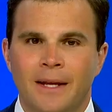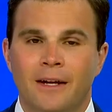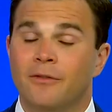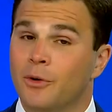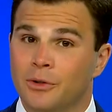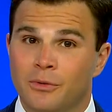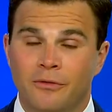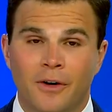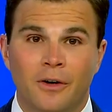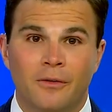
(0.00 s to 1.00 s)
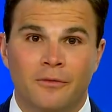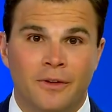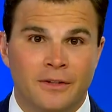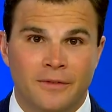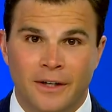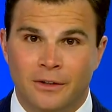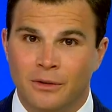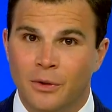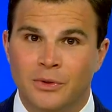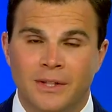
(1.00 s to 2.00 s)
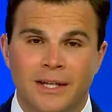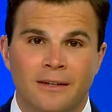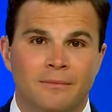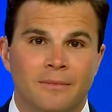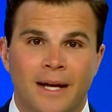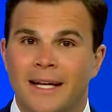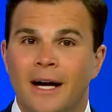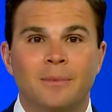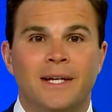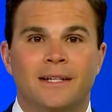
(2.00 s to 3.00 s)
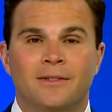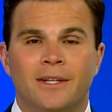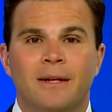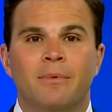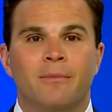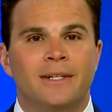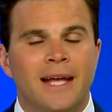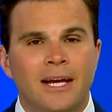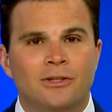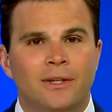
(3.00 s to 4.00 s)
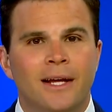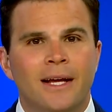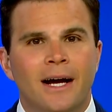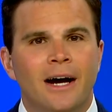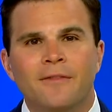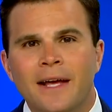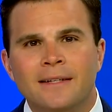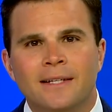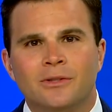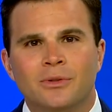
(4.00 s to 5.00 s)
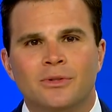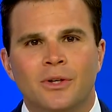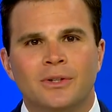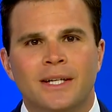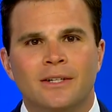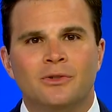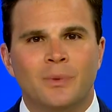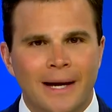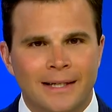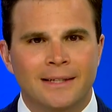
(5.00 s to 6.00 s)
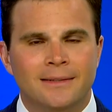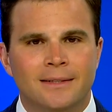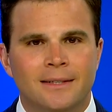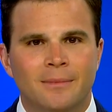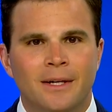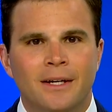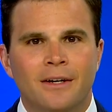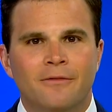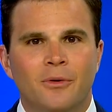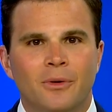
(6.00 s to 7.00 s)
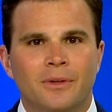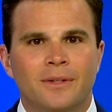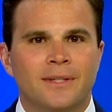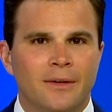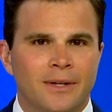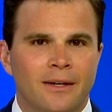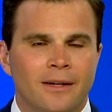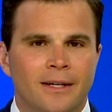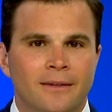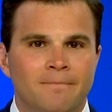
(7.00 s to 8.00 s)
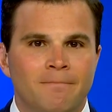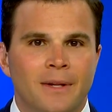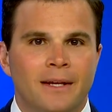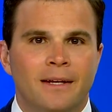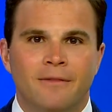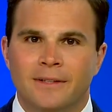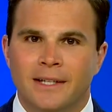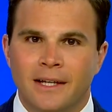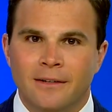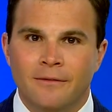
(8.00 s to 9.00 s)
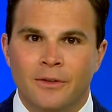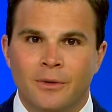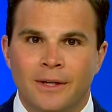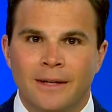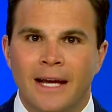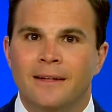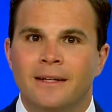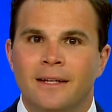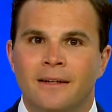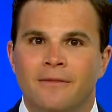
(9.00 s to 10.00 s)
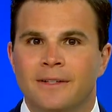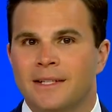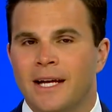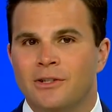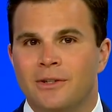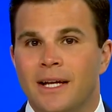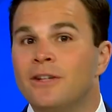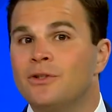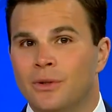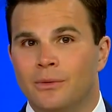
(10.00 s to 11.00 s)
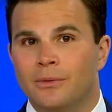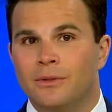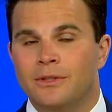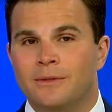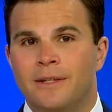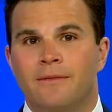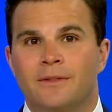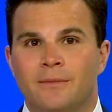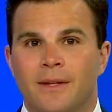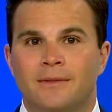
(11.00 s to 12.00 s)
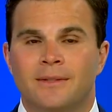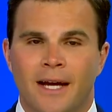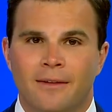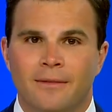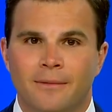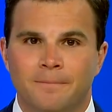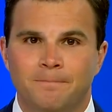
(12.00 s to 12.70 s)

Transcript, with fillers: Of course, we'll follow this very closely and any updates on the implementation of that sexual assault kit tracking system for the South Carolina Investigative Unit and the investigation into Stephen Smith's death.